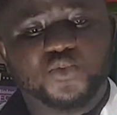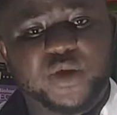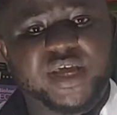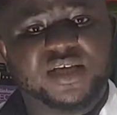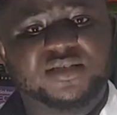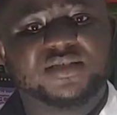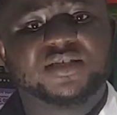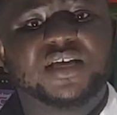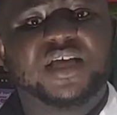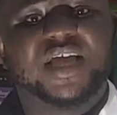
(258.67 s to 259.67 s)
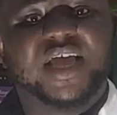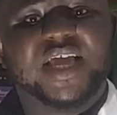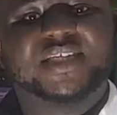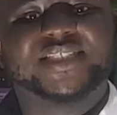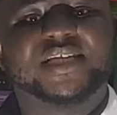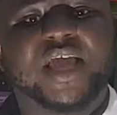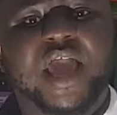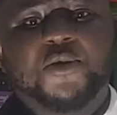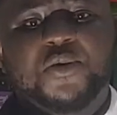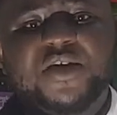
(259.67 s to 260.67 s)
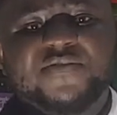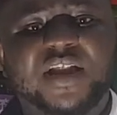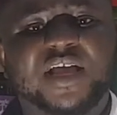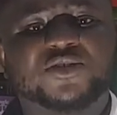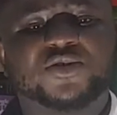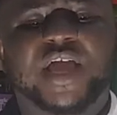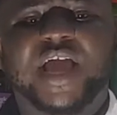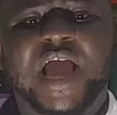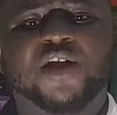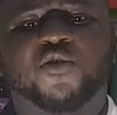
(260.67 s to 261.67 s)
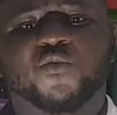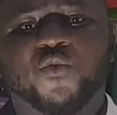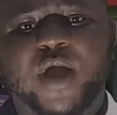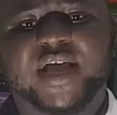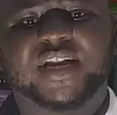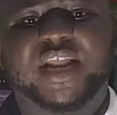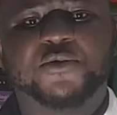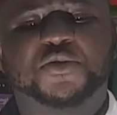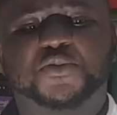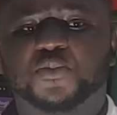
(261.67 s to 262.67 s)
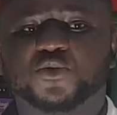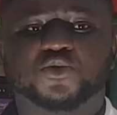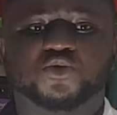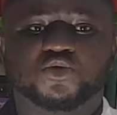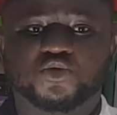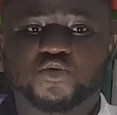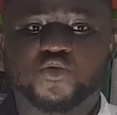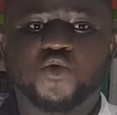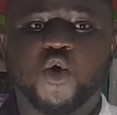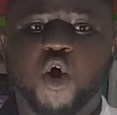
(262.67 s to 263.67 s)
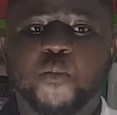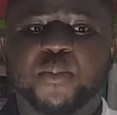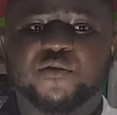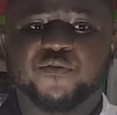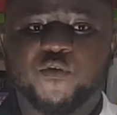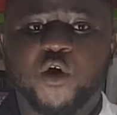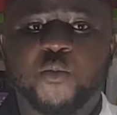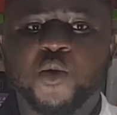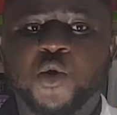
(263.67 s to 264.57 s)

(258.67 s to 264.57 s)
rays is equivalent to the kind of work that you're supposed to do or perform